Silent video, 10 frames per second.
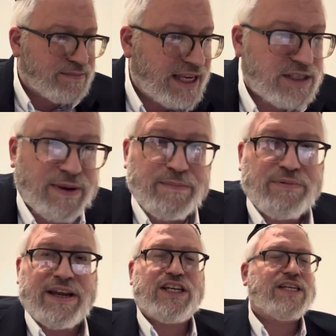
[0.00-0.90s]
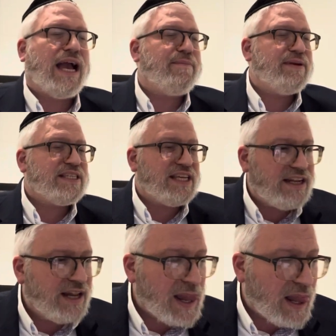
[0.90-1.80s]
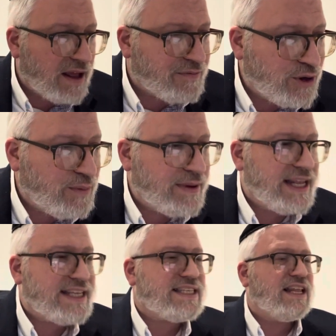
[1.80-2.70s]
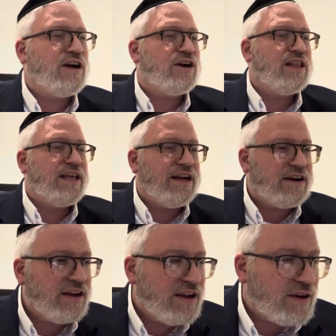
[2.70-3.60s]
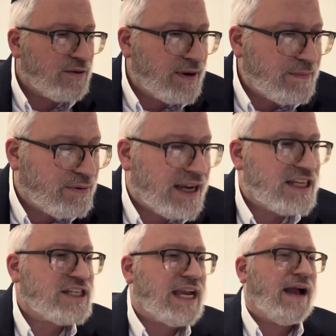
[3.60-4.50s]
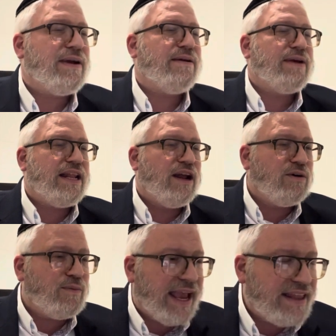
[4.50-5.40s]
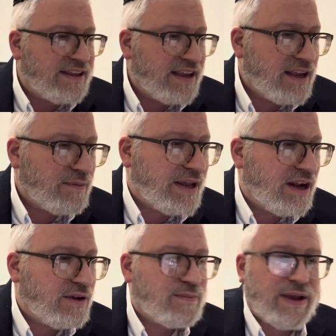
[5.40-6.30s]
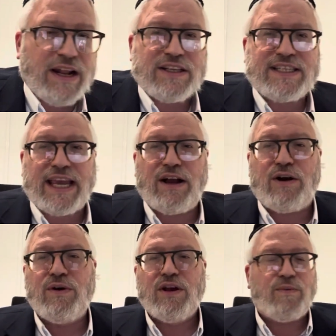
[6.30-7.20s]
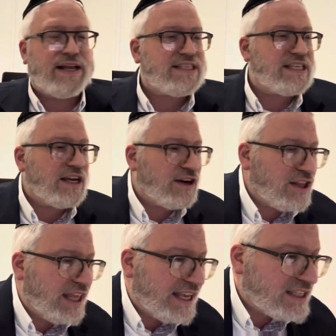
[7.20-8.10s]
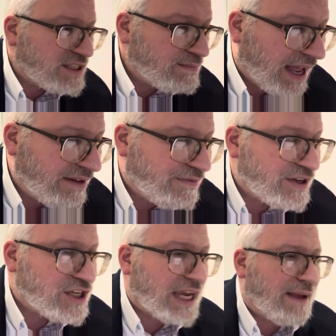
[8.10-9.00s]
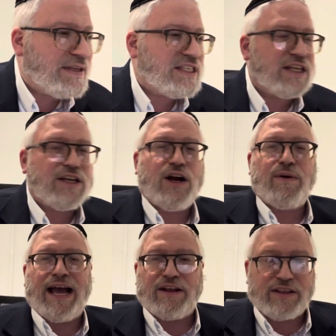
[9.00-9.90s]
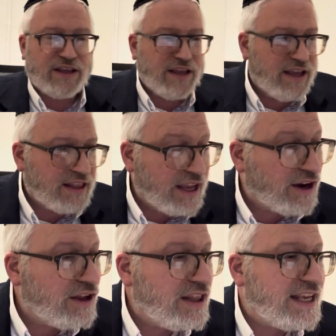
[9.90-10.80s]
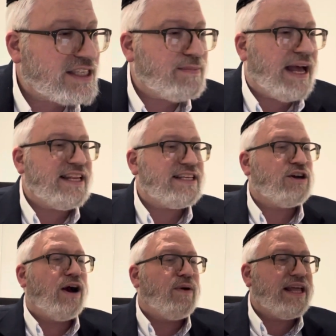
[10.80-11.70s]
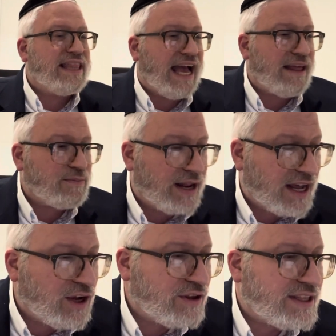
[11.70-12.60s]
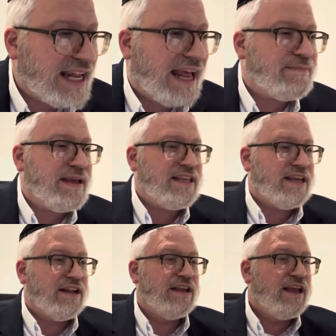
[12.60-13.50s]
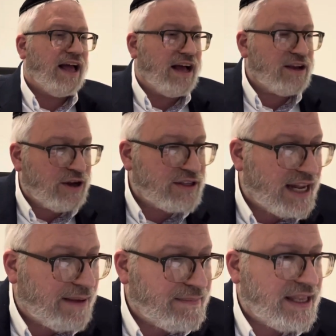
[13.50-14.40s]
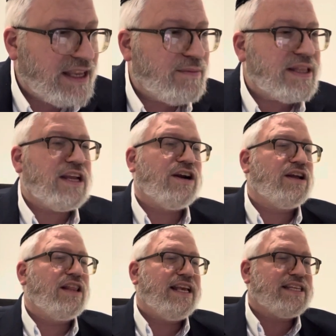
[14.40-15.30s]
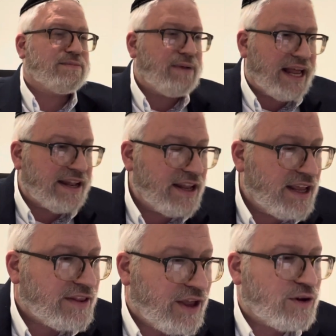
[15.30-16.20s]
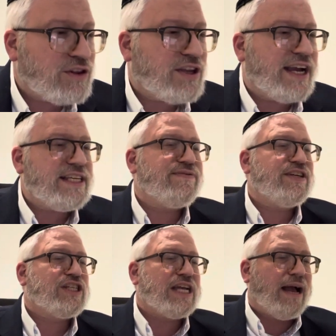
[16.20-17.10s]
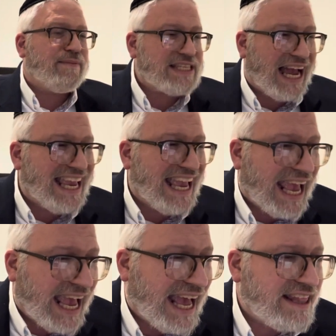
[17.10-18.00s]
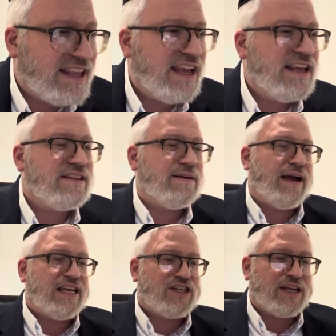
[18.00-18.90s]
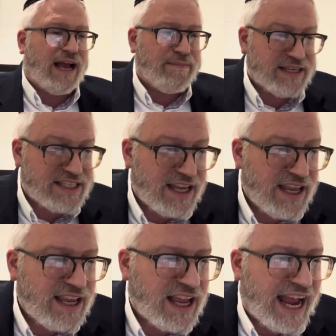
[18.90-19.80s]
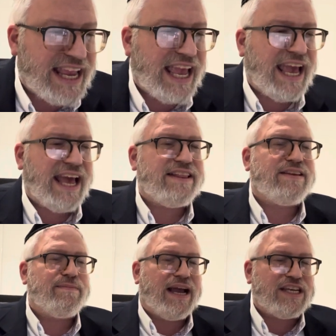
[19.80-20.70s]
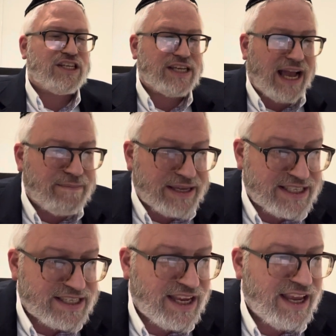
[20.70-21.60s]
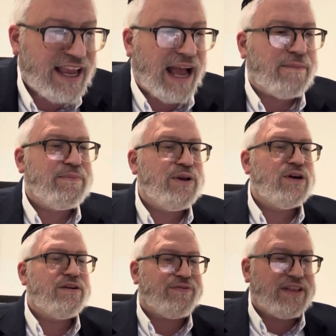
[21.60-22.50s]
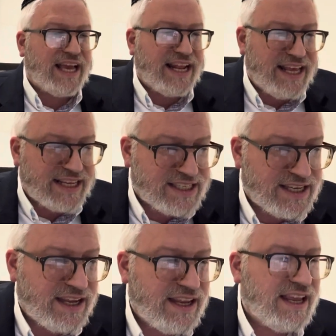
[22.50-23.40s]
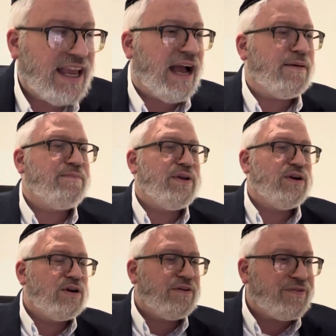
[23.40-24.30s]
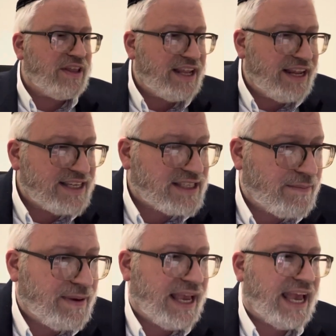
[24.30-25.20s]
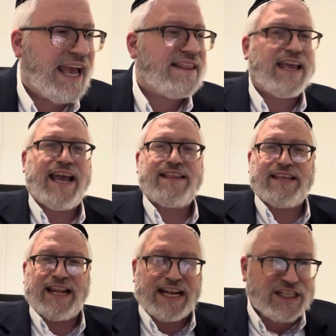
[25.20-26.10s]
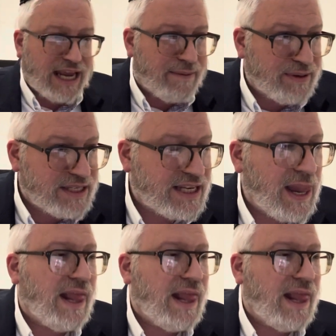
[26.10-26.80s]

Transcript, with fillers: means we bring Shabbos in a few minutes earlier. We bring Shabbos, we, we don't wait. We don't, we don't say, oh, what's the earliest month for Shabbos to go out? The earliest month is, oh, I want that one. I'll go to that menu. I'll go to that menu with the earliest month. No, Tais for Shabbos. I add to my Shabbos. I add to my Shabbos. How beautiful that is. How beautiful it is to be add to add to that Shabbos.